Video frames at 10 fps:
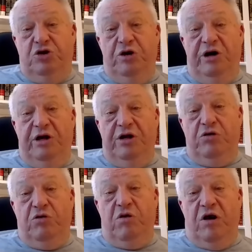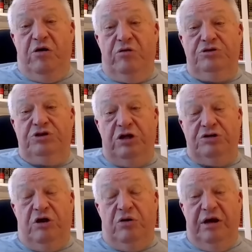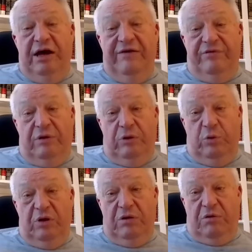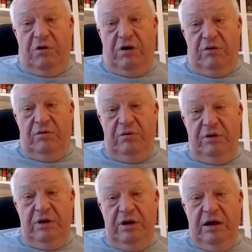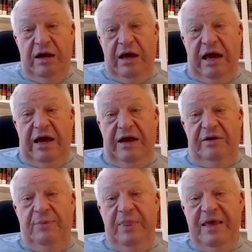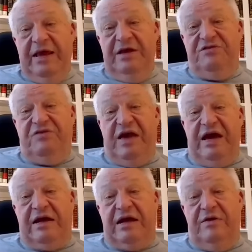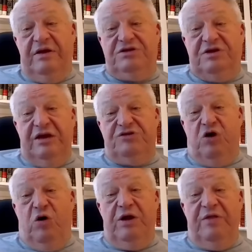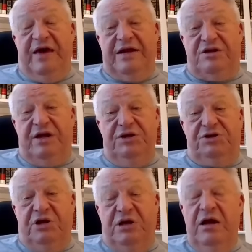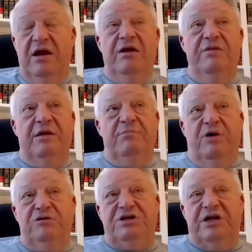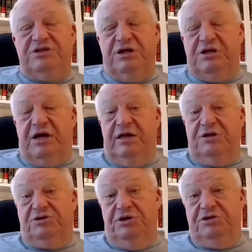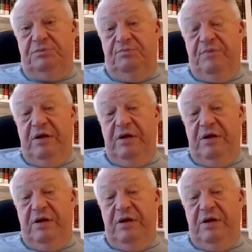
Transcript: good grows, so evil will grow, and it's holding that tension that most eschatologies,